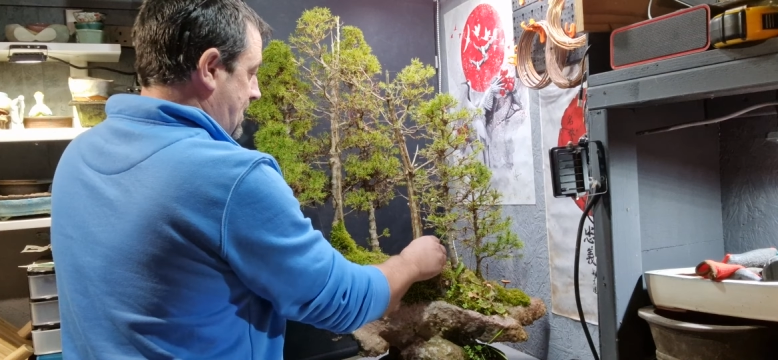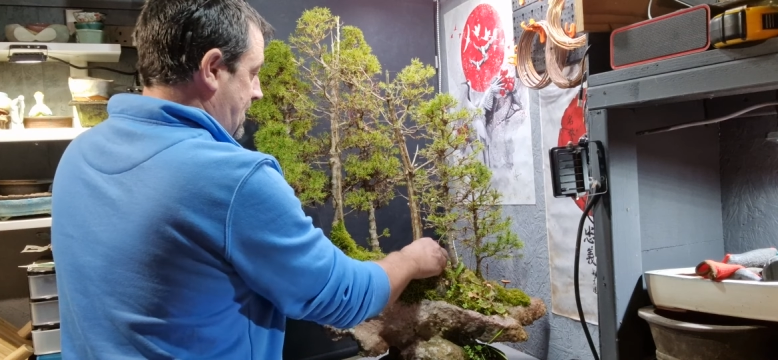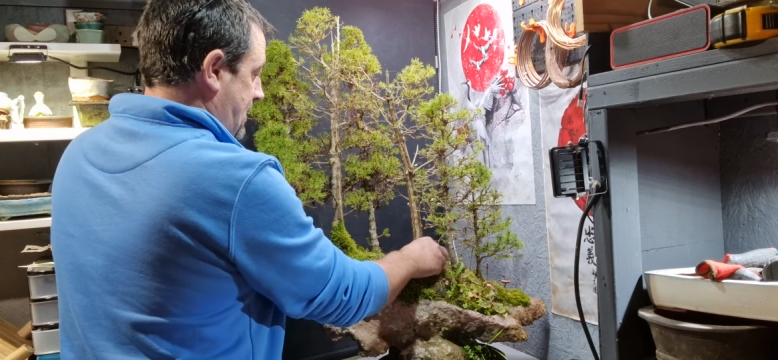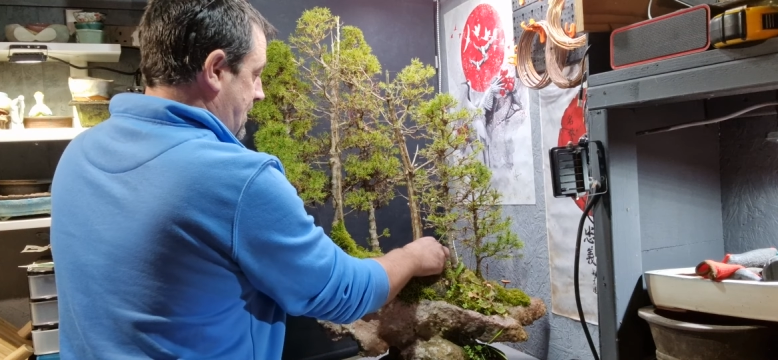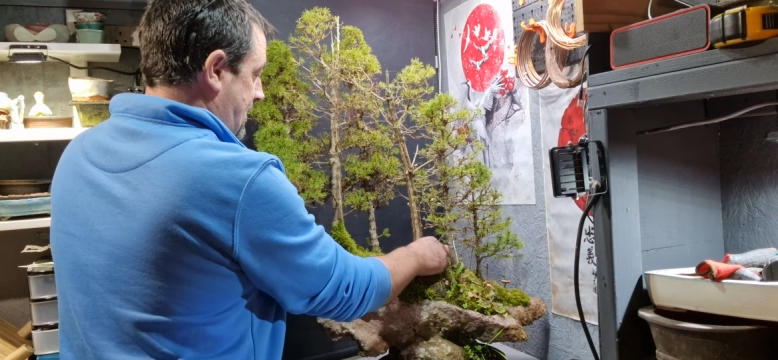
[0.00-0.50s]

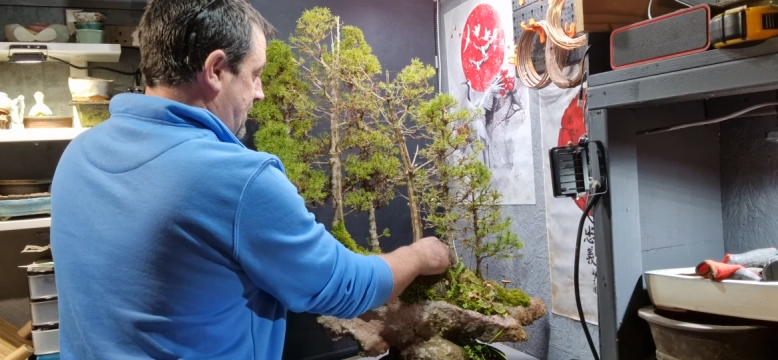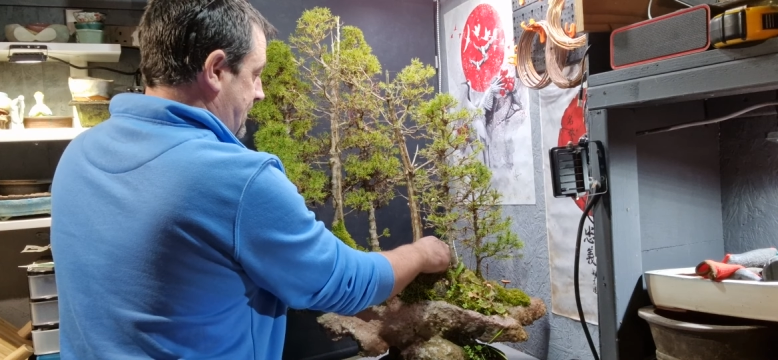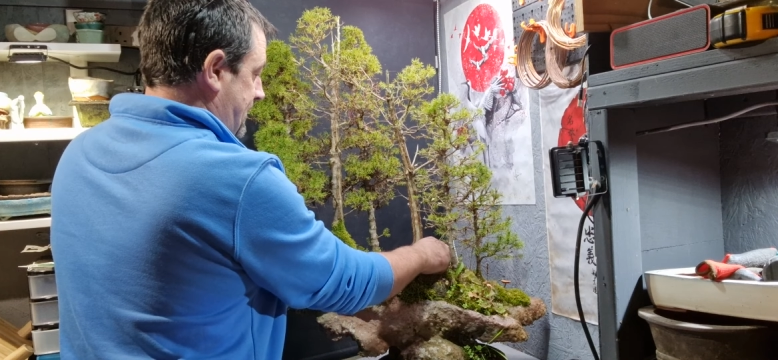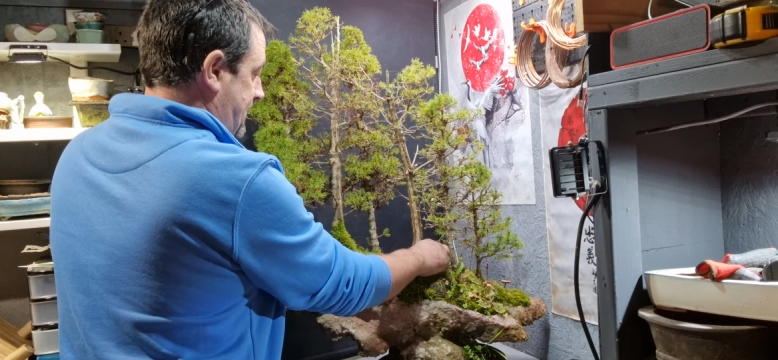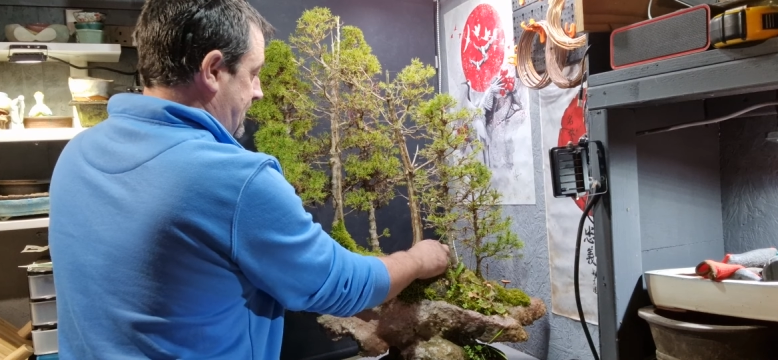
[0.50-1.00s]
and then
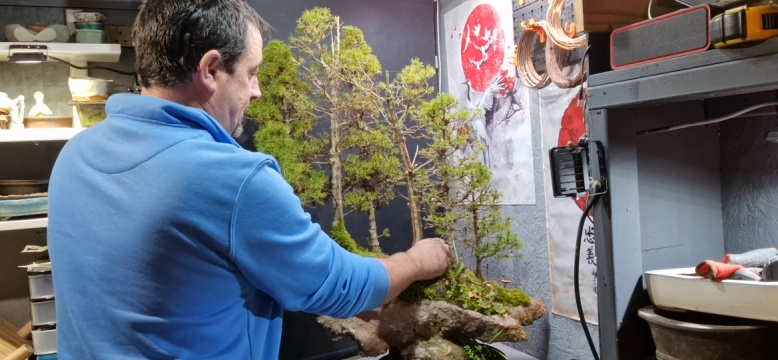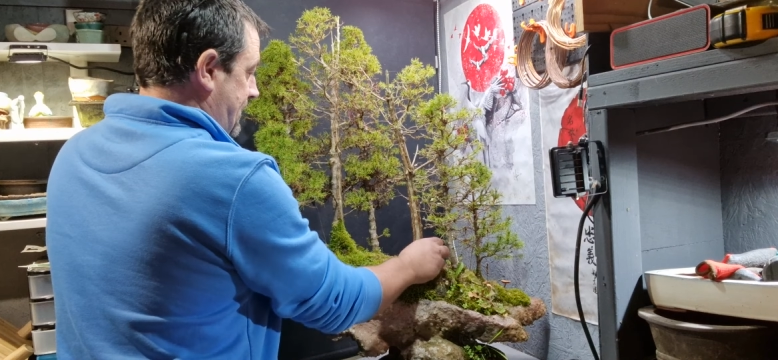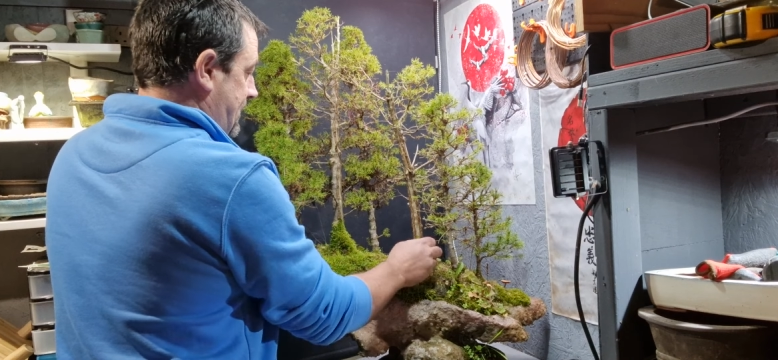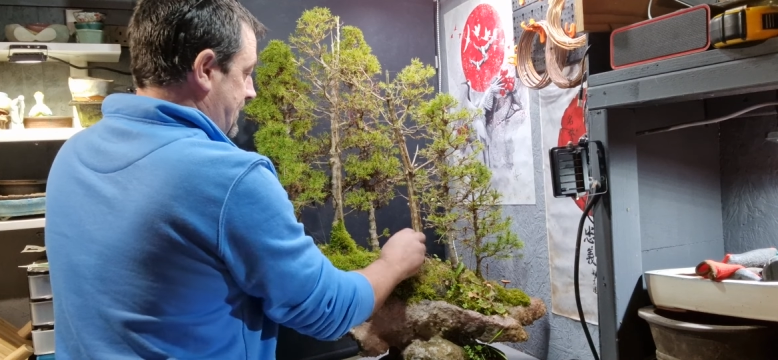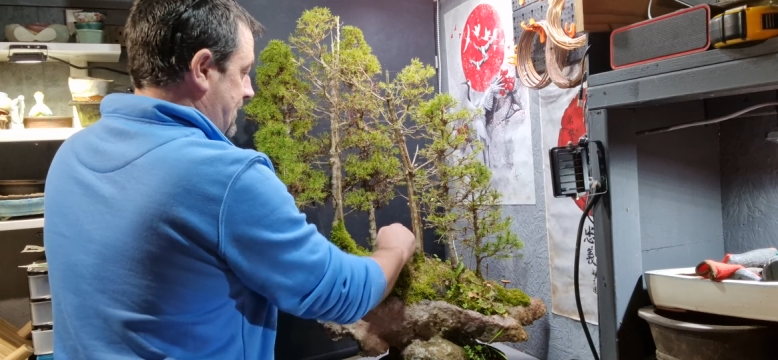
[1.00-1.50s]

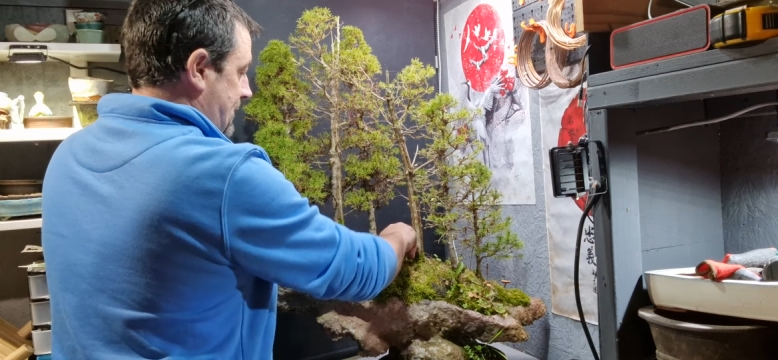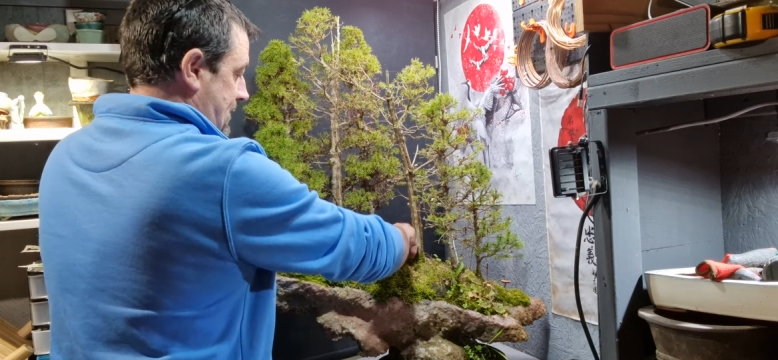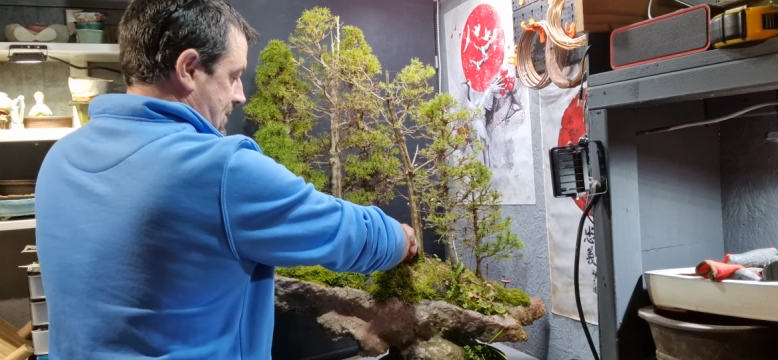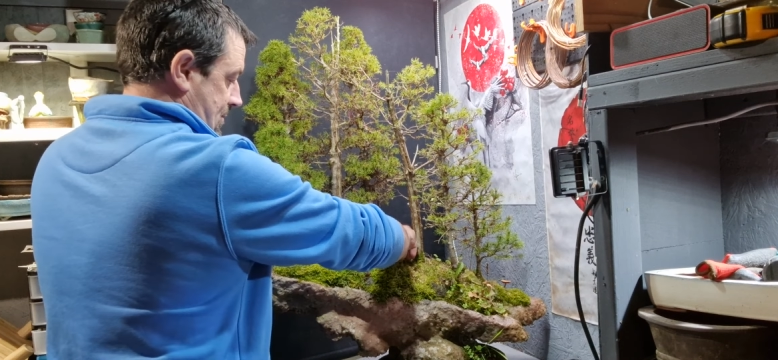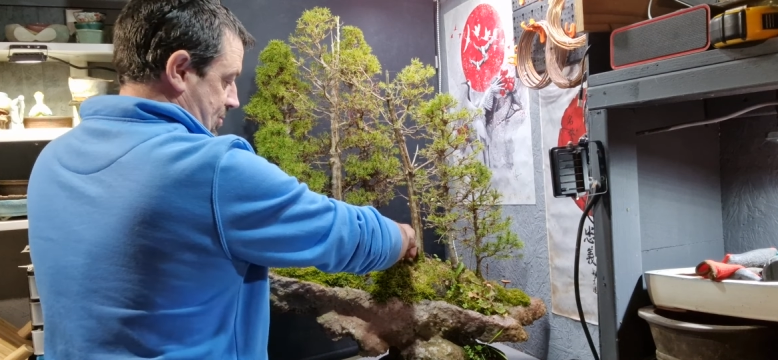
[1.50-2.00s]

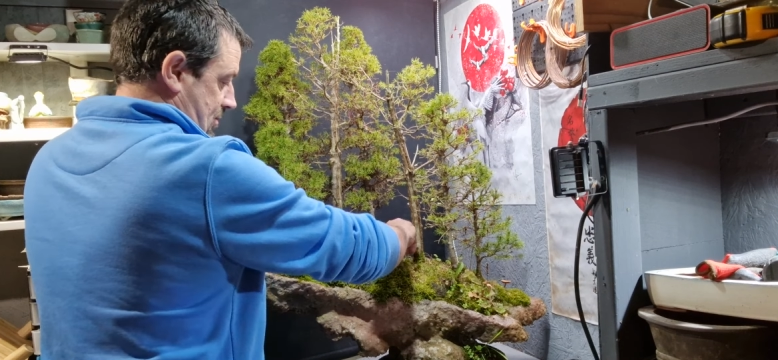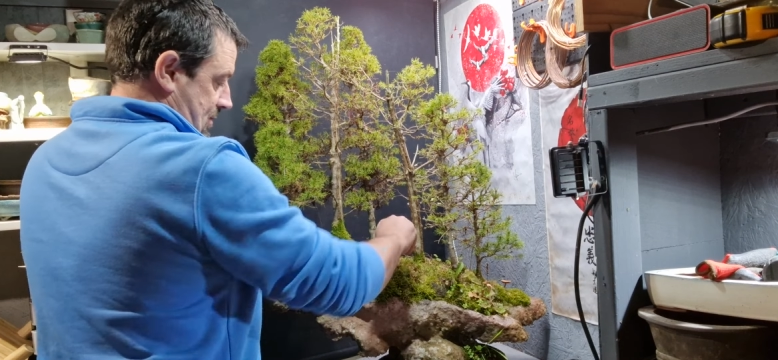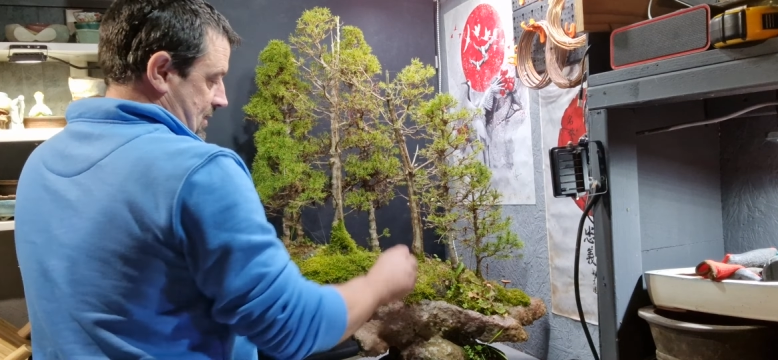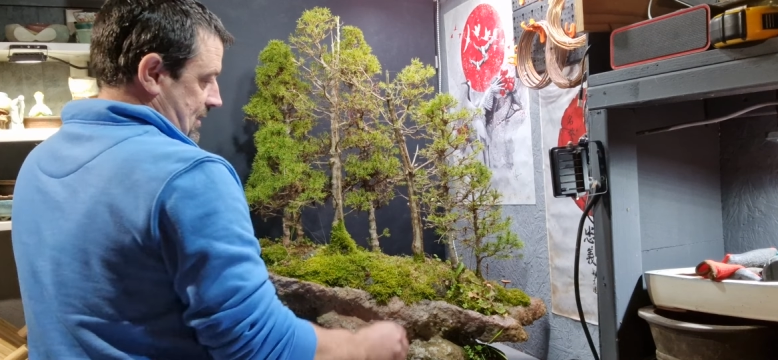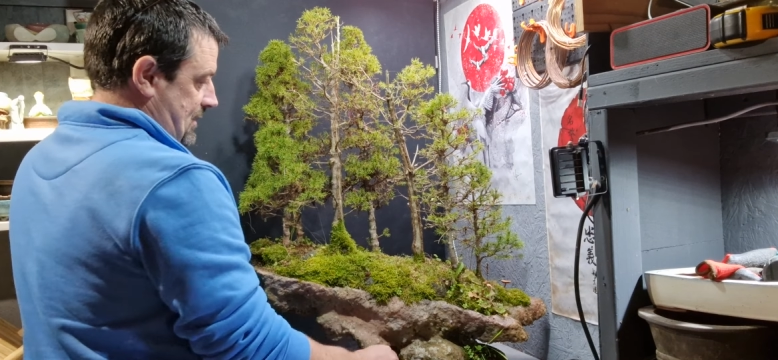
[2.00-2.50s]

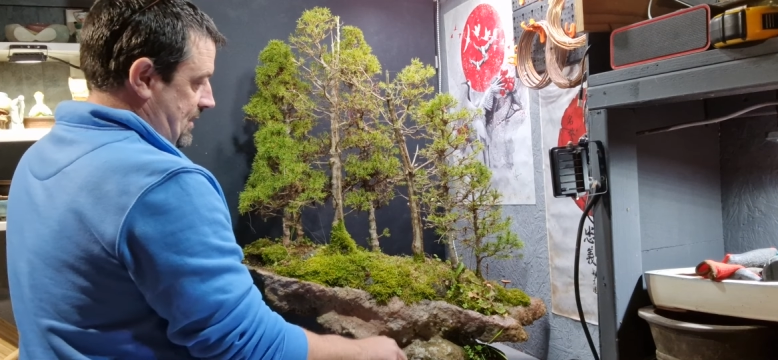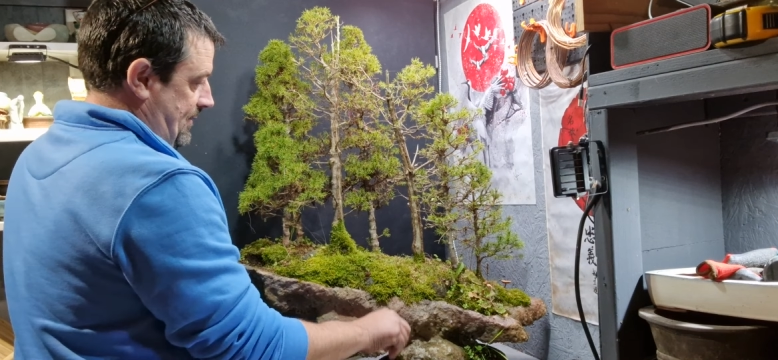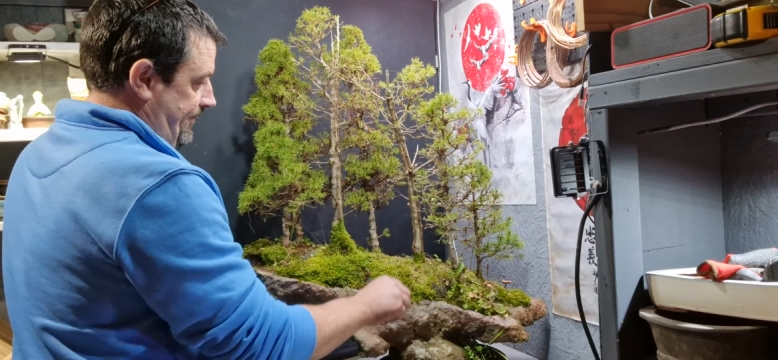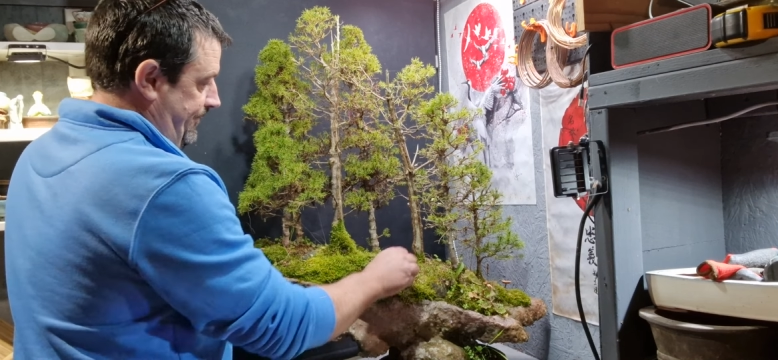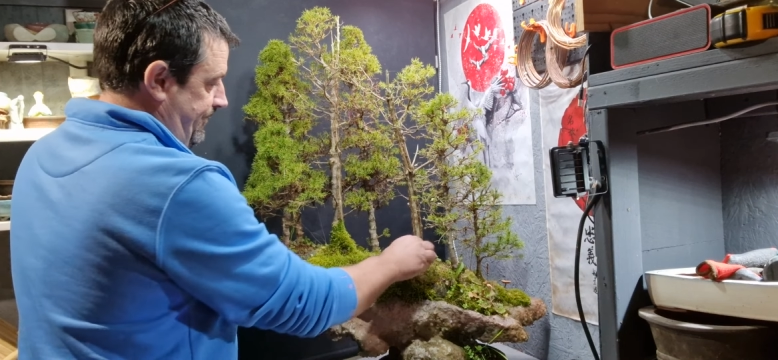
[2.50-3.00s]
put like
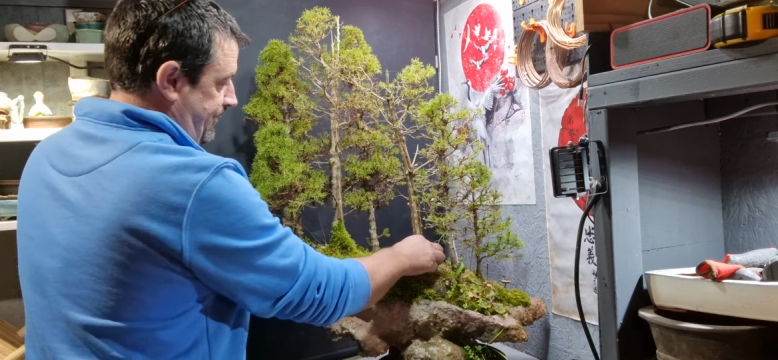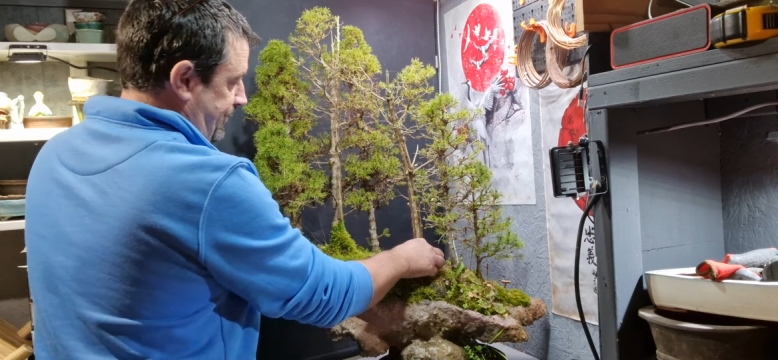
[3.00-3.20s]
um